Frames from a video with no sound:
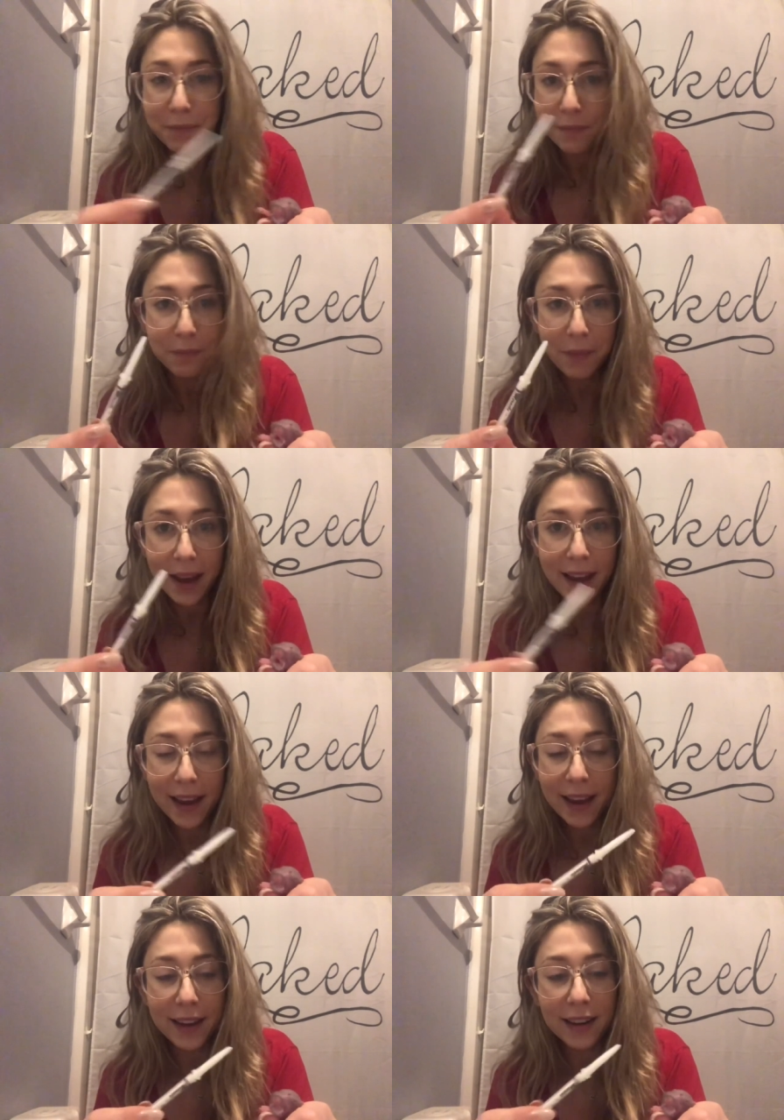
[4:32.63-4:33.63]

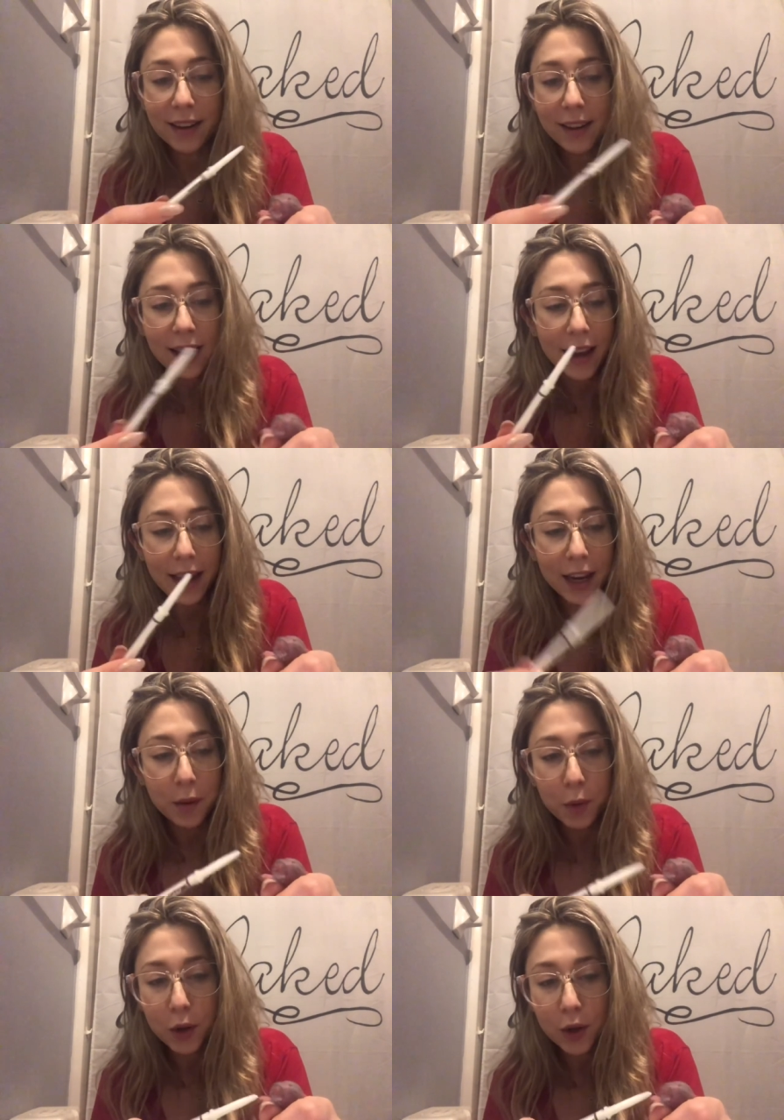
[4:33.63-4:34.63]
Man,
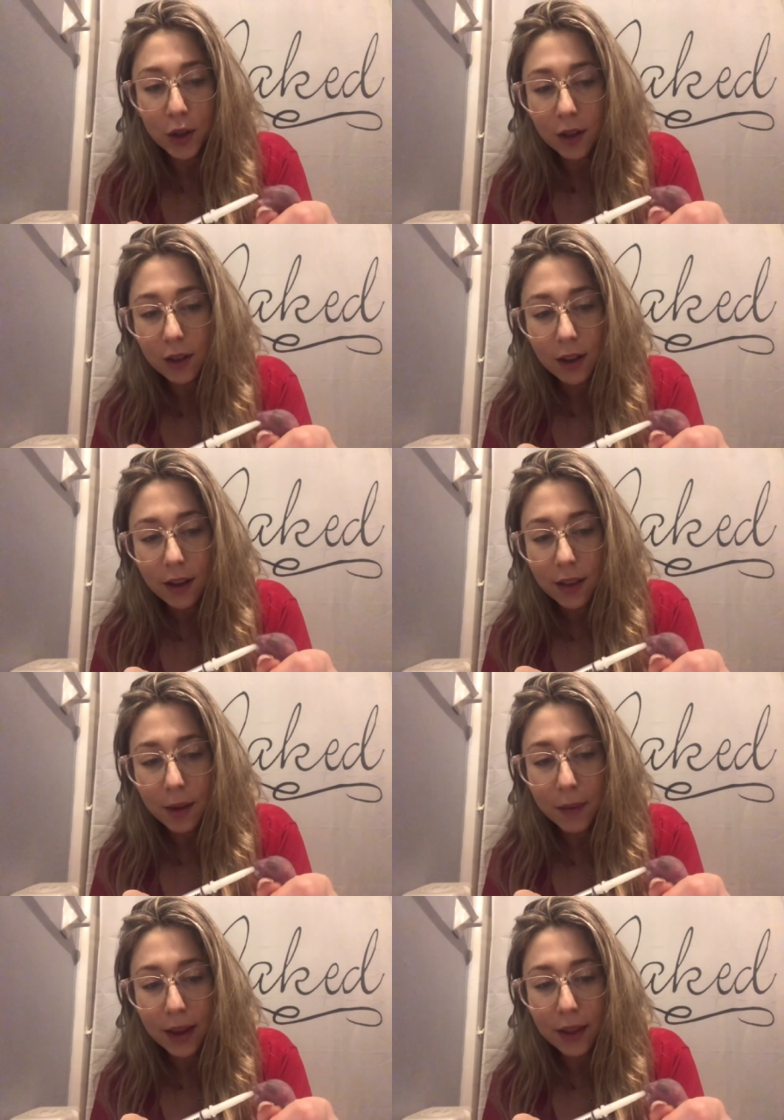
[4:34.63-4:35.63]
animal,
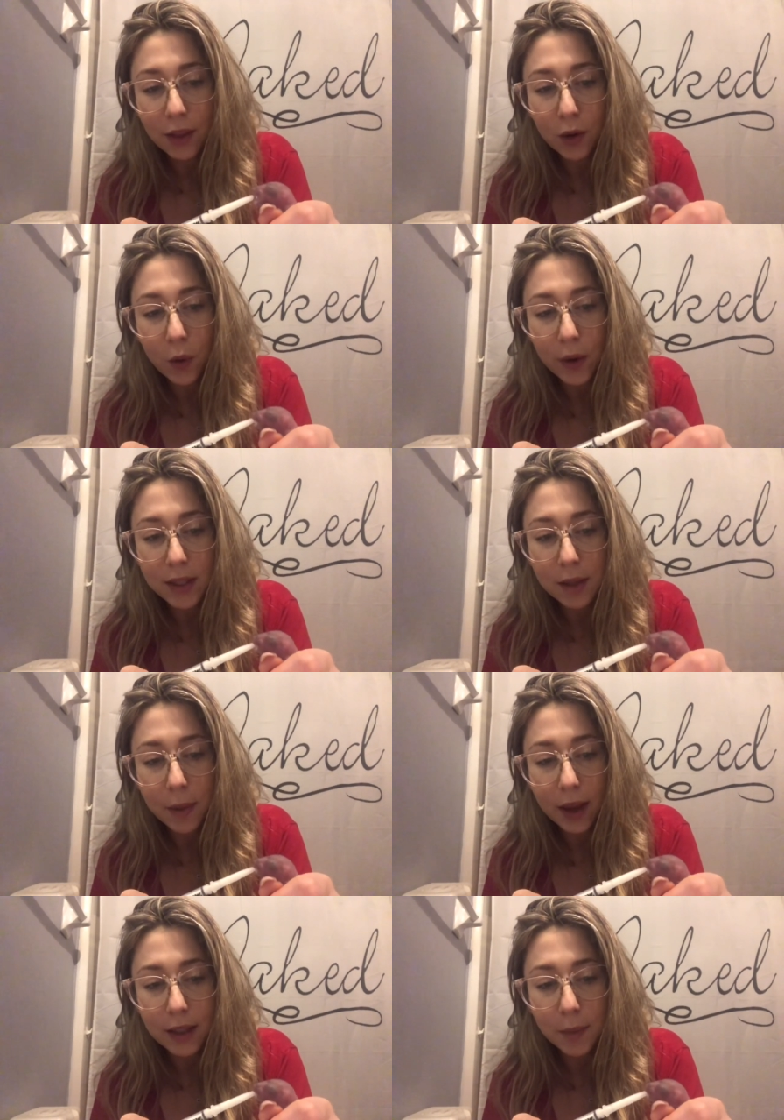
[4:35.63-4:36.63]
and then they're always the
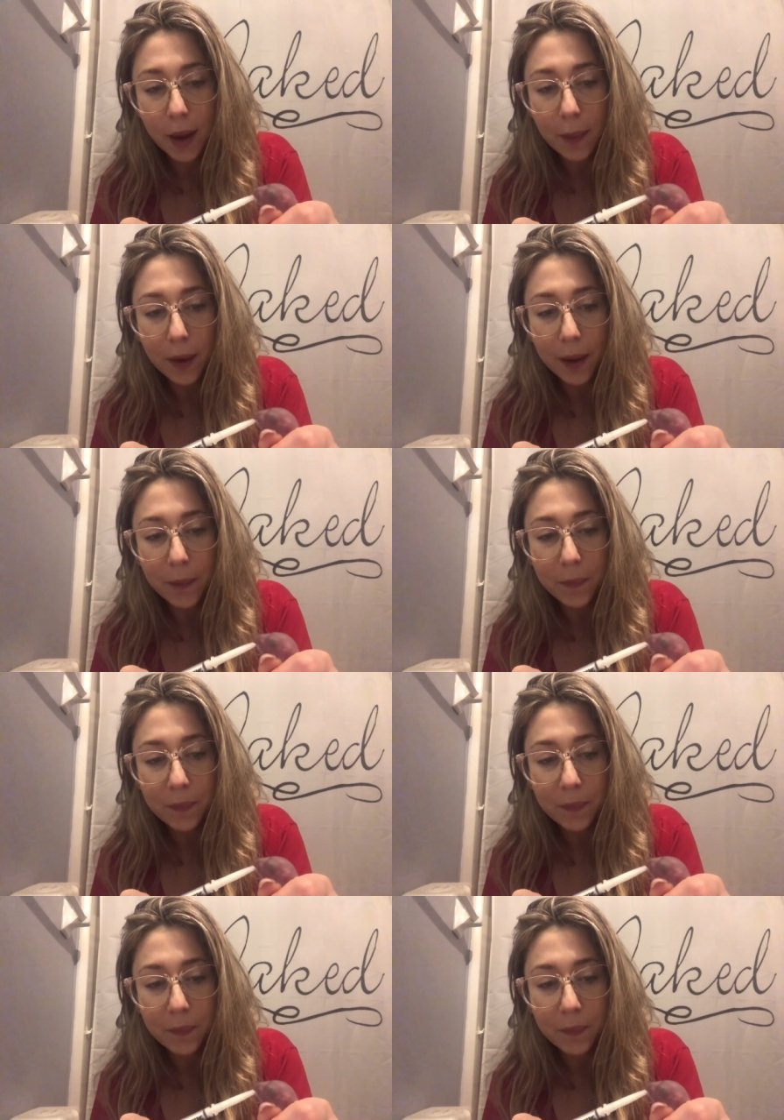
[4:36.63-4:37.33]
biggest baby.